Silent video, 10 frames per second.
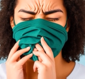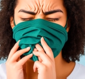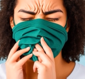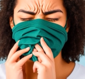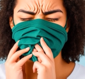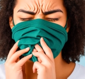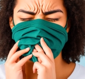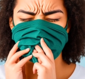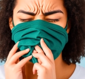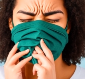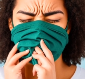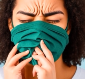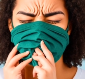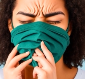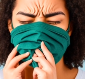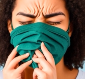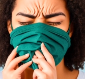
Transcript: (no one is talking)